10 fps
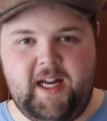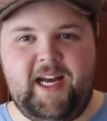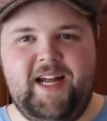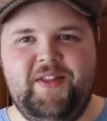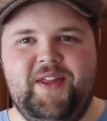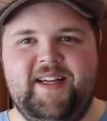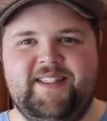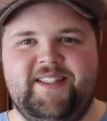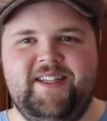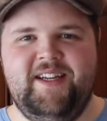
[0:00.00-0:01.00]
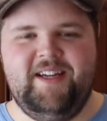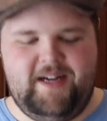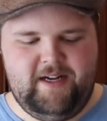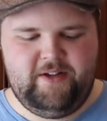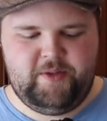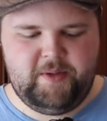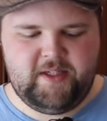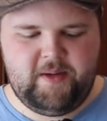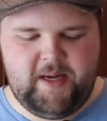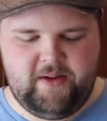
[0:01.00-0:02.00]
I got this. They're supposed
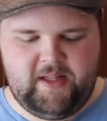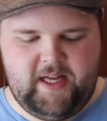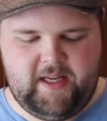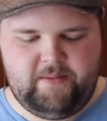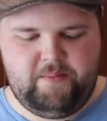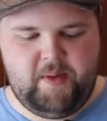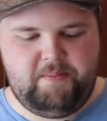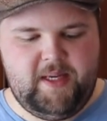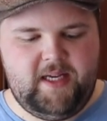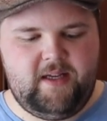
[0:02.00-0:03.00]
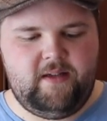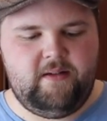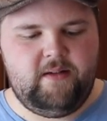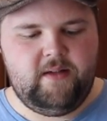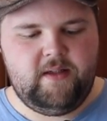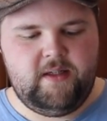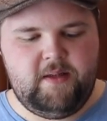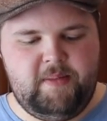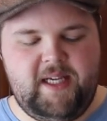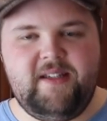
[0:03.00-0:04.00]
to come out in like big
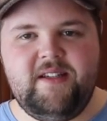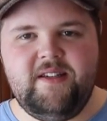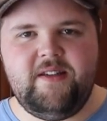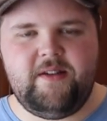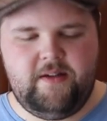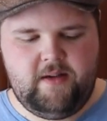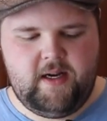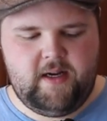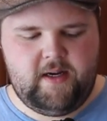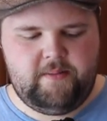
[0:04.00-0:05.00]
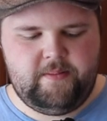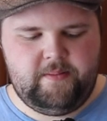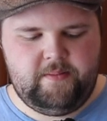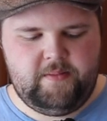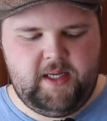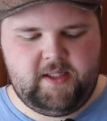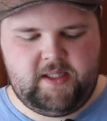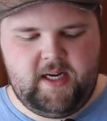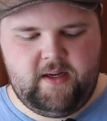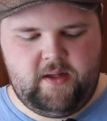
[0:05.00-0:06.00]
pieces, like
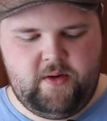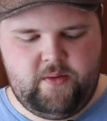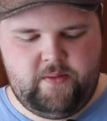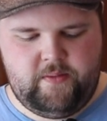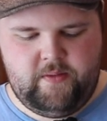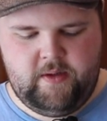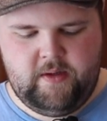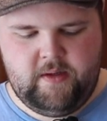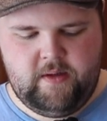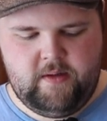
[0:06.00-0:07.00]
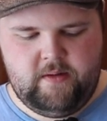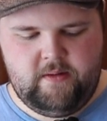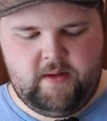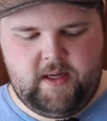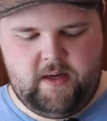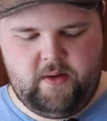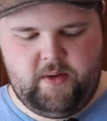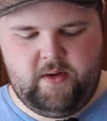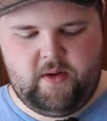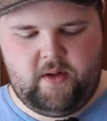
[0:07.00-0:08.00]
standalone, I don't know
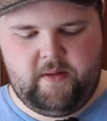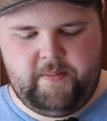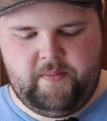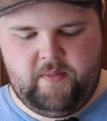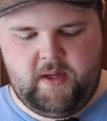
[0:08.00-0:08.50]
what you call them.